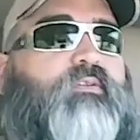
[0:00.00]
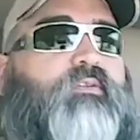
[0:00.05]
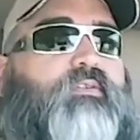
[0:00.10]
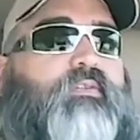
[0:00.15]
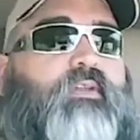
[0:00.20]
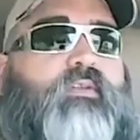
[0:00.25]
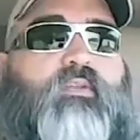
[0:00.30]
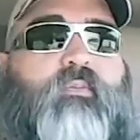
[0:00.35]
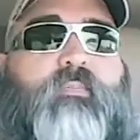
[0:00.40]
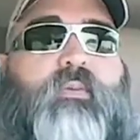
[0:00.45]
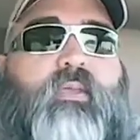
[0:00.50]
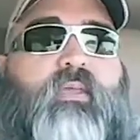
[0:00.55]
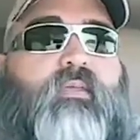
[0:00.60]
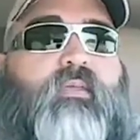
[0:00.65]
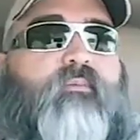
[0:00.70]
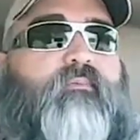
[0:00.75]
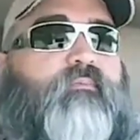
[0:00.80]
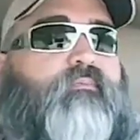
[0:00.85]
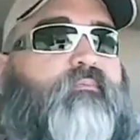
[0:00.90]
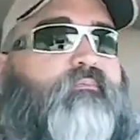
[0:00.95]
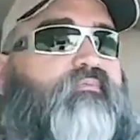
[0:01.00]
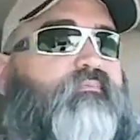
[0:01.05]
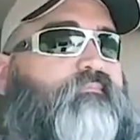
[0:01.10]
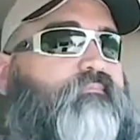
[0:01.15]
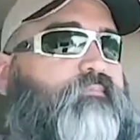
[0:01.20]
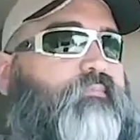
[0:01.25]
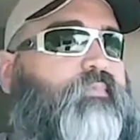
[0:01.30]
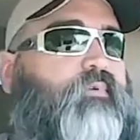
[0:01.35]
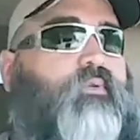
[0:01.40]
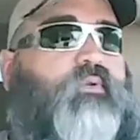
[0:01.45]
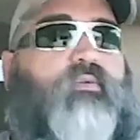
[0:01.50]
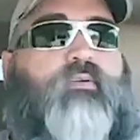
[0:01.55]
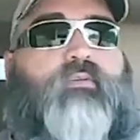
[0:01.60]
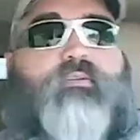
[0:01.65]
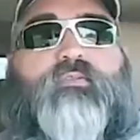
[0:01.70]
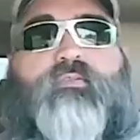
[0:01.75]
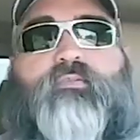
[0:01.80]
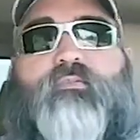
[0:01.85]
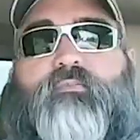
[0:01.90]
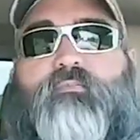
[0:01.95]
and you pay, who
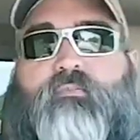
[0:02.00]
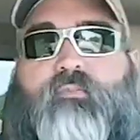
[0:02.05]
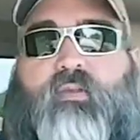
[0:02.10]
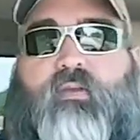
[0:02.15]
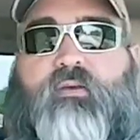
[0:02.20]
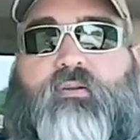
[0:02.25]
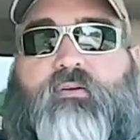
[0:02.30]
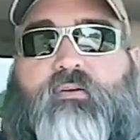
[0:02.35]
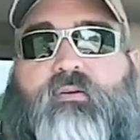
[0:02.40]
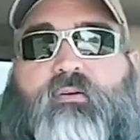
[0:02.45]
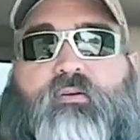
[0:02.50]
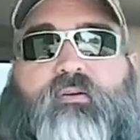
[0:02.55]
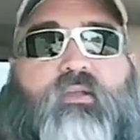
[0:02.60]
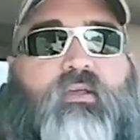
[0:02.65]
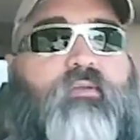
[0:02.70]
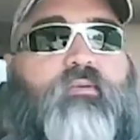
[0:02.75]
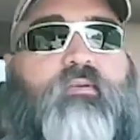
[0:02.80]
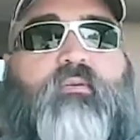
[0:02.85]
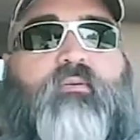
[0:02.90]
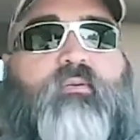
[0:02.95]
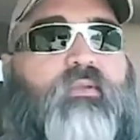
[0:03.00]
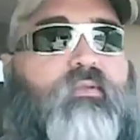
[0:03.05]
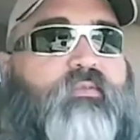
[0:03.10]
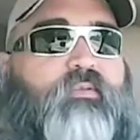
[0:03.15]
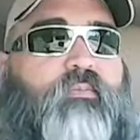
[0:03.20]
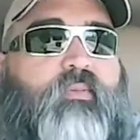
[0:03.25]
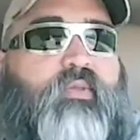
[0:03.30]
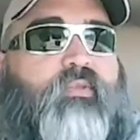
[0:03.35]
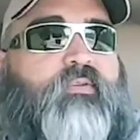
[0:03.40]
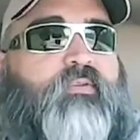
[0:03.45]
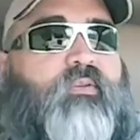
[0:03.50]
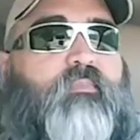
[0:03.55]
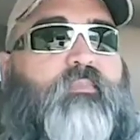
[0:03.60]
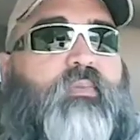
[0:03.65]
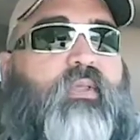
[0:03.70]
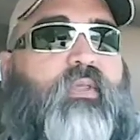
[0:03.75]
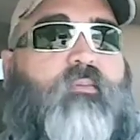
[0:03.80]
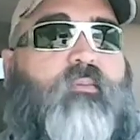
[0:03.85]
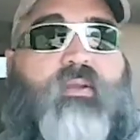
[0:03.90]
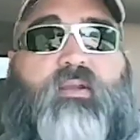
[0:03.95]
knows, $100. I don't know what somebody's going to
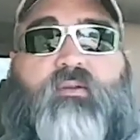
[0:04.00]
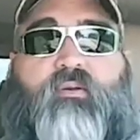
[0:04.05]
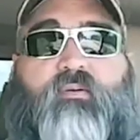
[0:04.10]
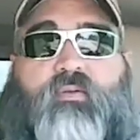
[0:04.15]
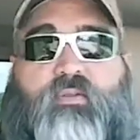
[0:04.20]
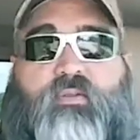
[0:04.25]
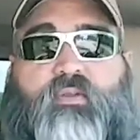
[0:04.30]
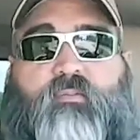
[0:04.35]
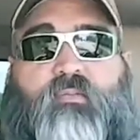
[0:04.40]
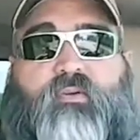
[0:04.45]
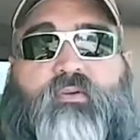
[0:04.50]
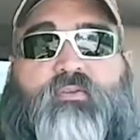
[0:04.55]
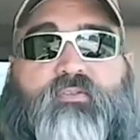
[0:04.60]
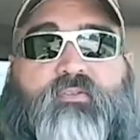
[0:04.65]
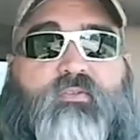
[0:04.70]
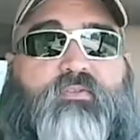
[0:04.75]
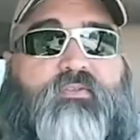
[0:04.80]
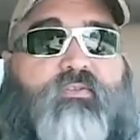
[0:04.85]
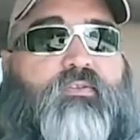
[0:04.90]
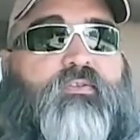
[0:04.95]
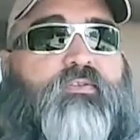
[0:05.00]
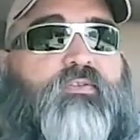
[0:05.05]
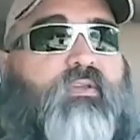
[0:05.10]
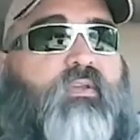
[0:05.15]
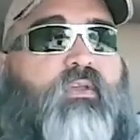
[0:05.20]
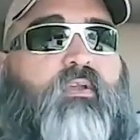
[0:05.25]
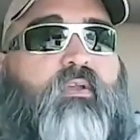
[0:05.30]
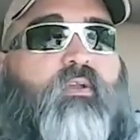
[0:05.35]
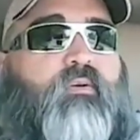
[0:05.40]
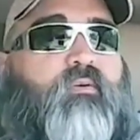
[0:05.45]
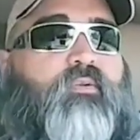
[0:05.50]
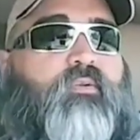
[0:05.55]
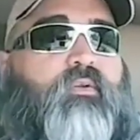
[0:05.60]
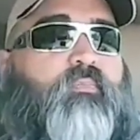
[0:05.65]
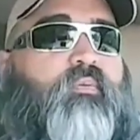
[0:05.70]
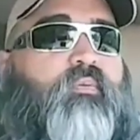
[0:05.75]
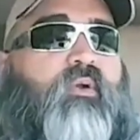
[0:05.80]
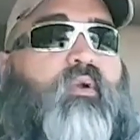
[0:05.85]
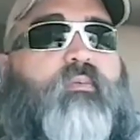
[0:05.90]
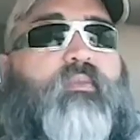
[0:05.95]
pay, but I know with commercial insurance, you're
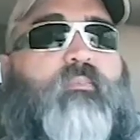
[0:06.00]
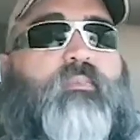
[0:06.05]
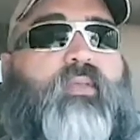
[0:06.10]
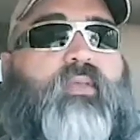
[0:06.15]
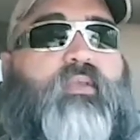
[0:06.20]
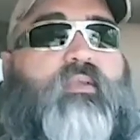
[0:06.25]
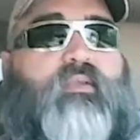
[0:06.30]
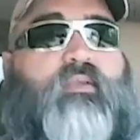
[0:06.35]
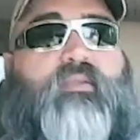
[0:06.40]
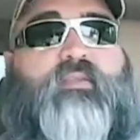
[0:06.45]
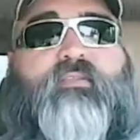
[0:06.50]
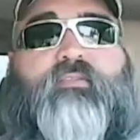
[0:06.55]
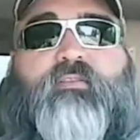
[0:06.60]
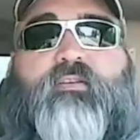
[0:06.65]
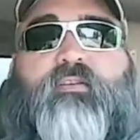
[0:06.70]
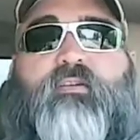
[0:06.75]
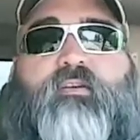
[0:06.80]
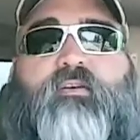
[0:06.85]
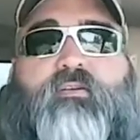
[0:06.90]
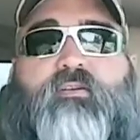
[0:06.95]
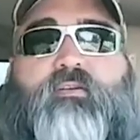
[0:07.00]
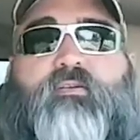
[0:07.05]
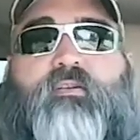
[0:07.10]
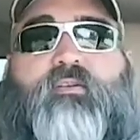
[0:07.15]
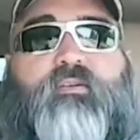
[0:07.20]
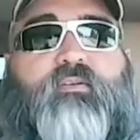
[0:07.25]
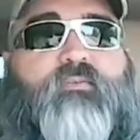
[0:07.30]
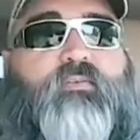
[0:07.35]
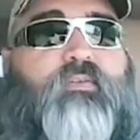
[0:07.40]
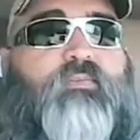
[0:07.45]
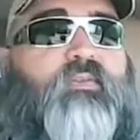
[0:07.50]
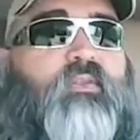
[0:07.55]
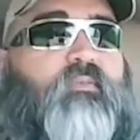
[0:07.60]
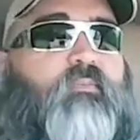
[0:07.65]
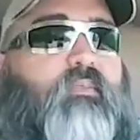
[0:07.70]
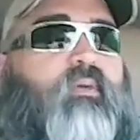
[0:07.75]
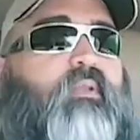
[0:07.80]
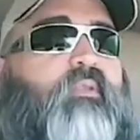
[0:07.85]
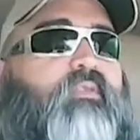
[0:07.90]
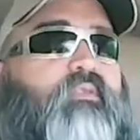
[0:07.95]
probably paying at least $100, $150 a
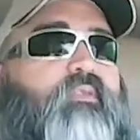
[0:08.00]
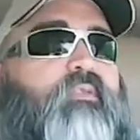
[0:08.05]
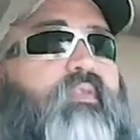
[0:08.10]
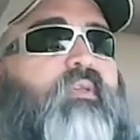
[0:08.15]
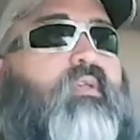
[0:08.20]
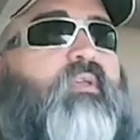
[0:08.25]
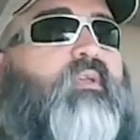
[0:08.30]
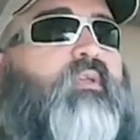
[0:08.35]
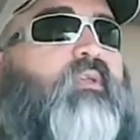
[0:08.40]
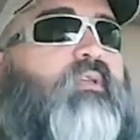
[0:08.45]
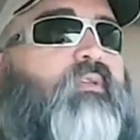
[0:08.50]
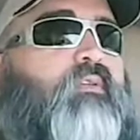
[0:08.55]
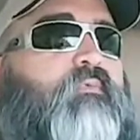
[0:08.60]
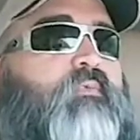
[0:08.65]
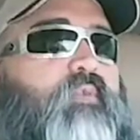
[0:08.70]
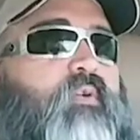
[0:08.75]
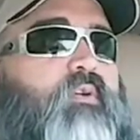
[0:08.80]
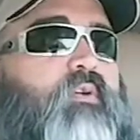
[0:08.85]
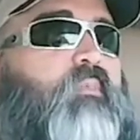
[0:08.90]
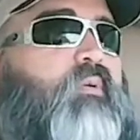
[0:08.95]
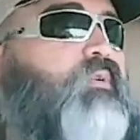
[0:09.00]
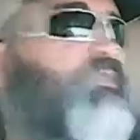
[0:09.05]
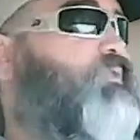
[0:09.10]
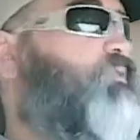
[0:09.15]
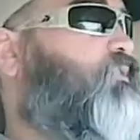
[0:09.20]
month for commercial